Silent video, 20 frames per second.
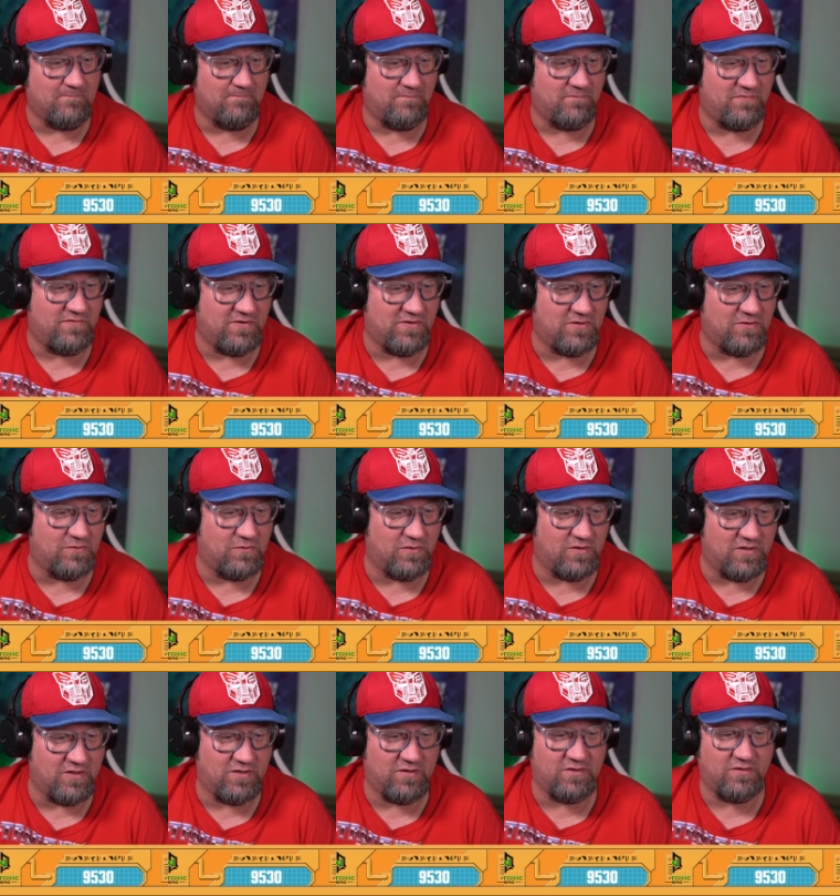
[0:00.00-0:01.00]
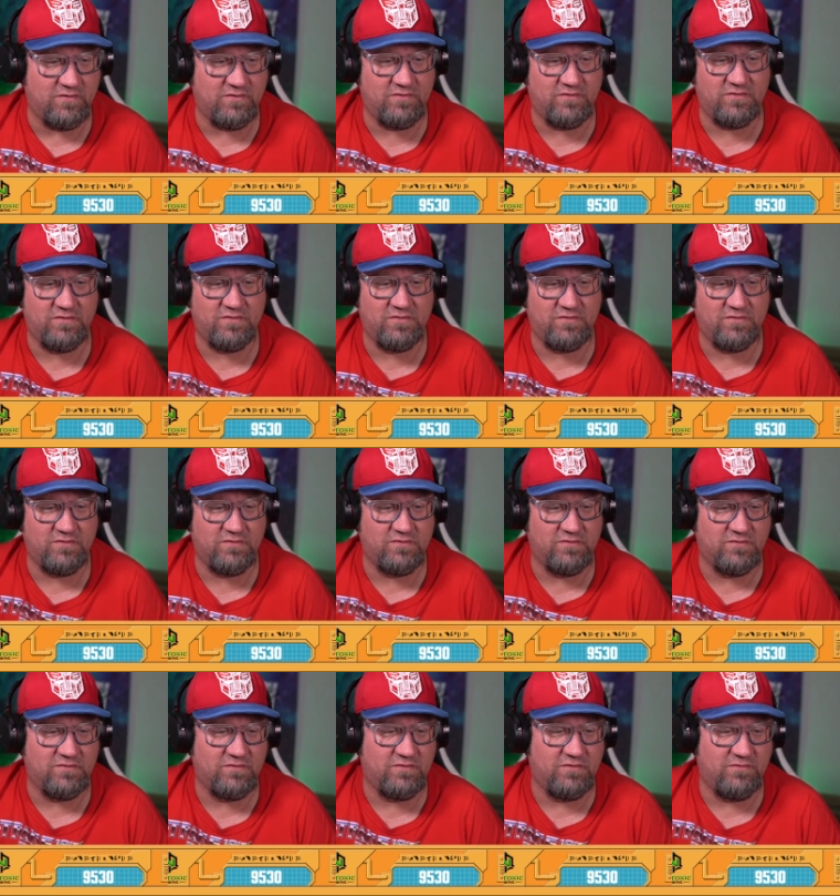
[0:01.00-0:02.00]
So,
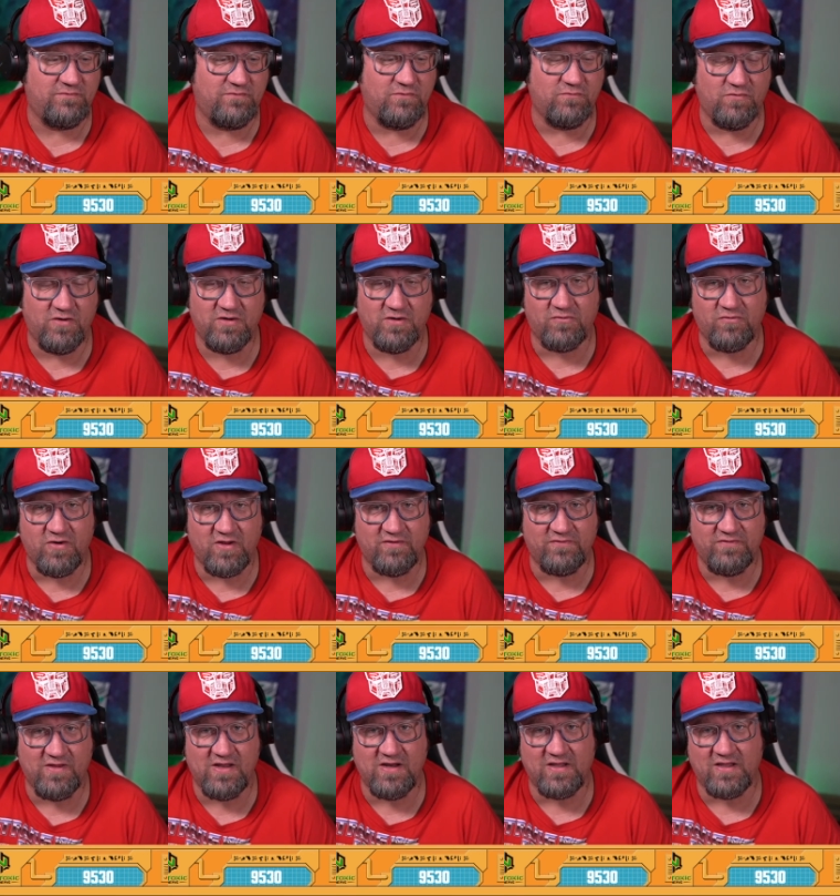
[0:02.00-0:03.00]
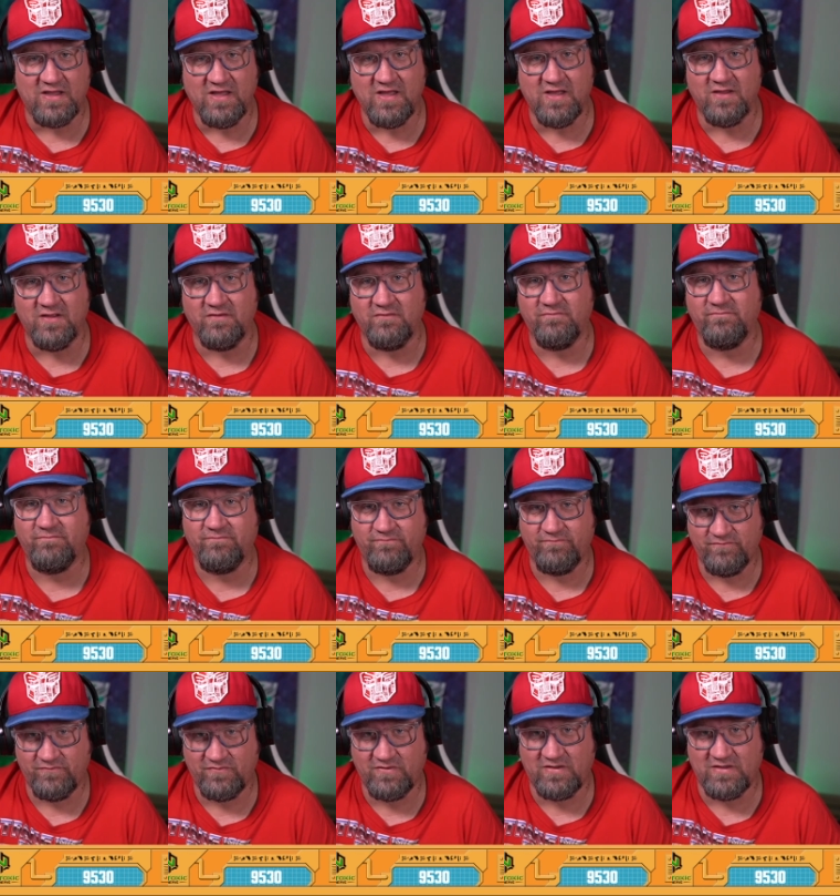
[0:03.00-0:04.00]
you run across that again,
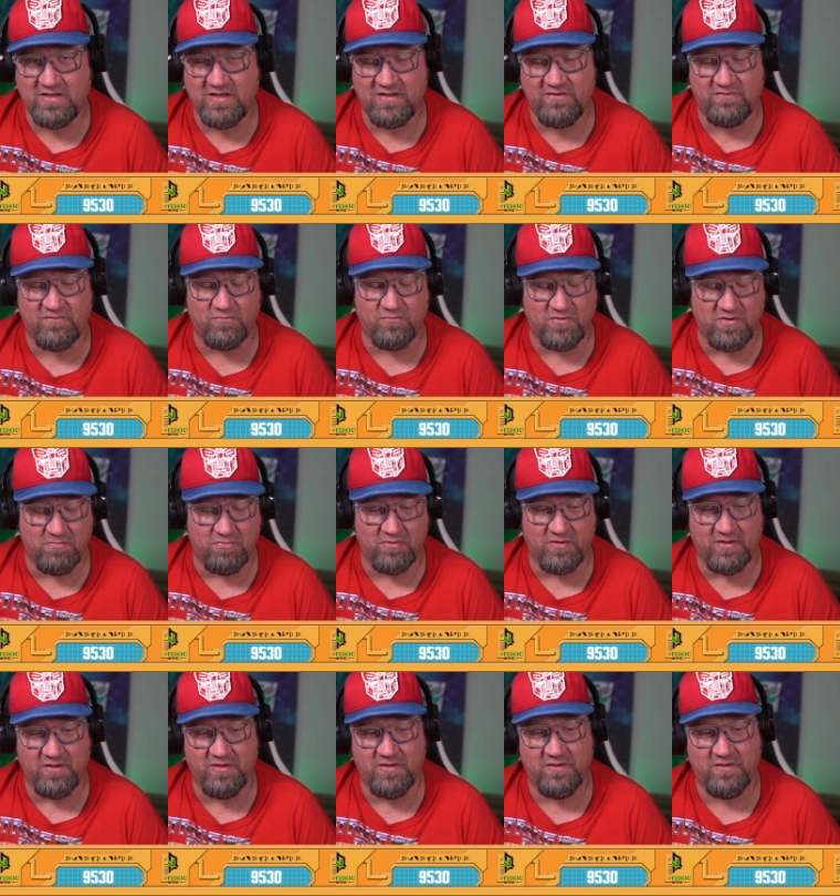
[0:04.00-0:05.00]
catch a replay.